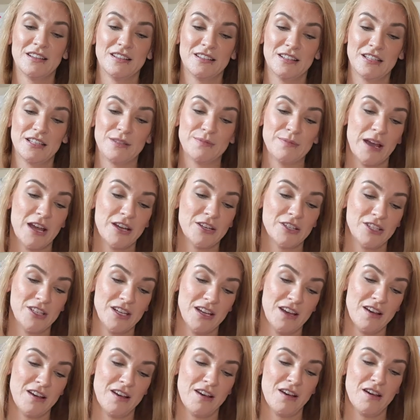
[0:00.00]
smashed
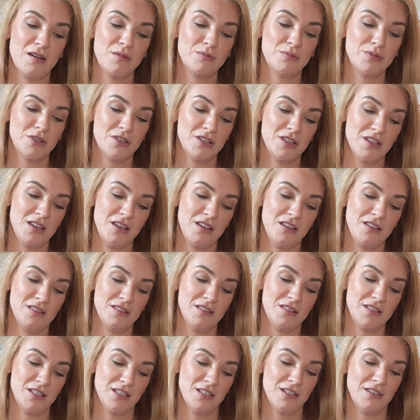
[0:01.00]
it up.
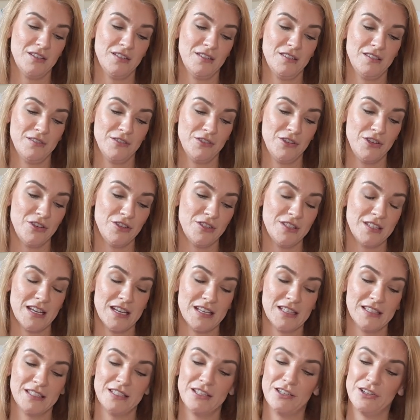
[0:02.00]
She's used
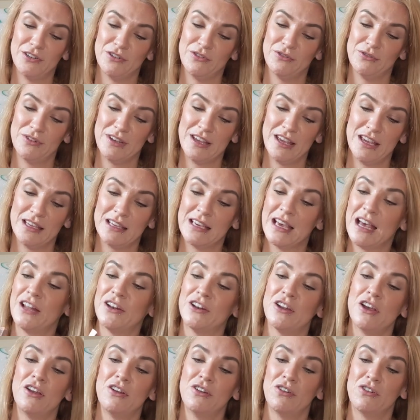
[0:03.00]
it until it
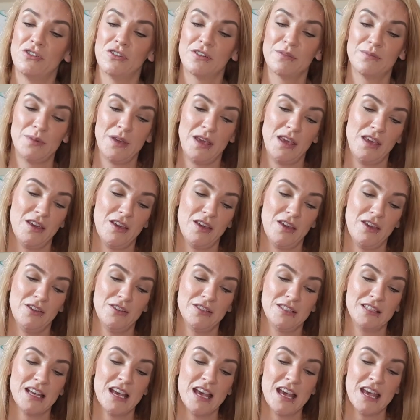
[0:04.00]
can no longer be
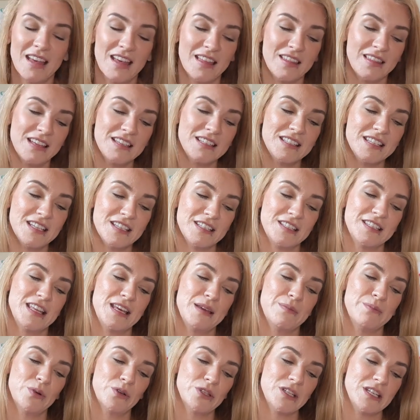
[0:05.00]
used. This is
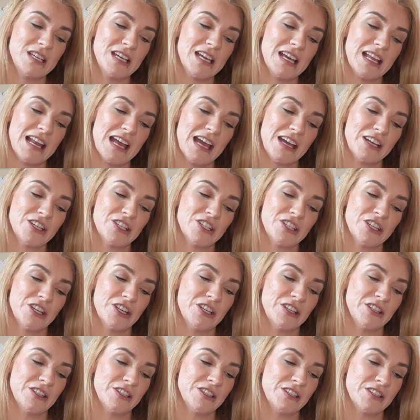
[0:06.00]
the Body
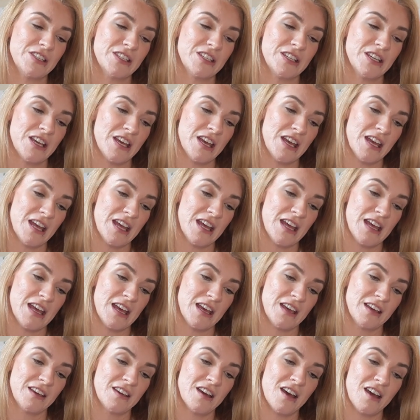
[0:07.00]
Collections
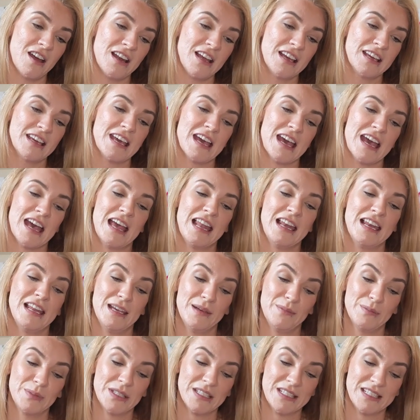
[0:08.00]
Colour Care
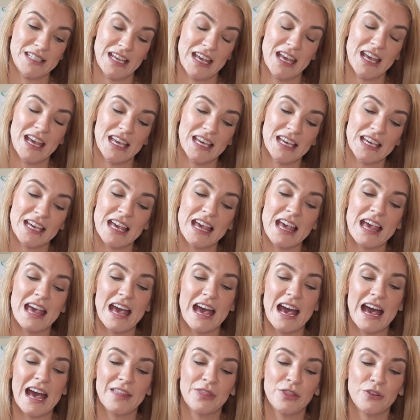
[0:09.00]
Lipstick,
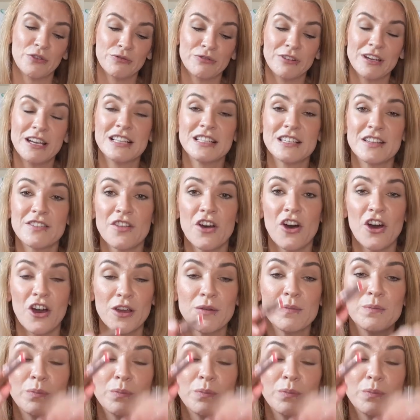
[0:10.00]
and the reason that I